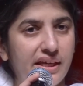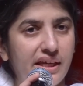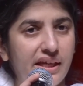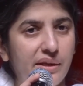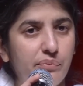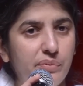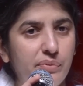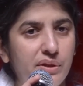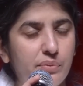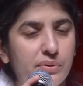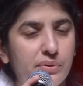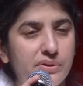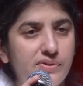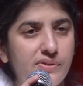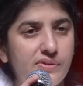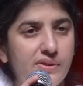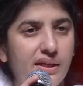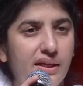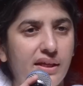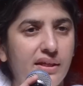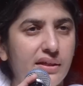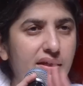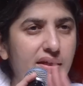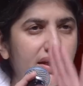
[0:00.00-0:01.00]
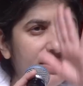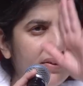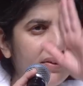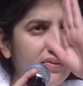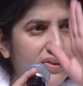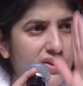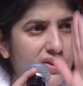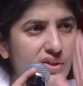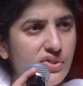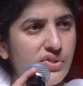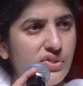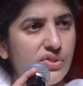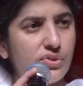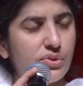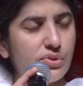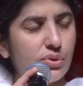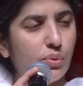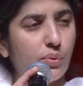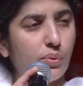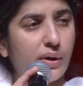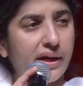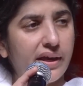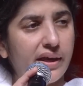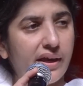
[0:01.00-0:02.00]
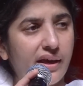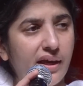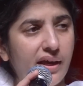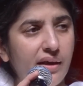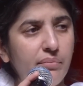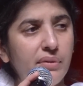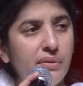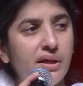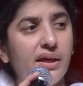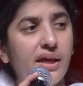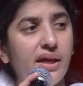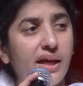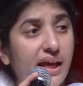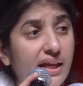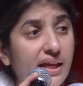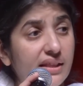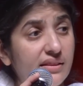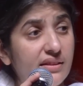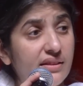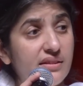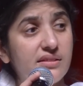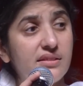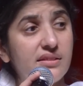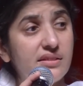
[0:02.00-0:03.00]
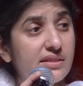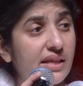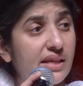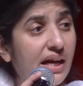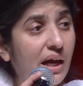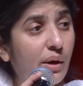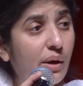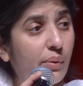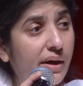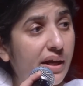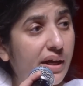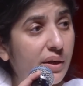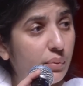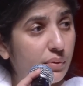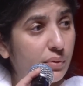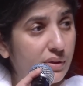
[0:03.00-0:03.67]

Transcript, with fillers: And we were saying, this is who I am and this is how I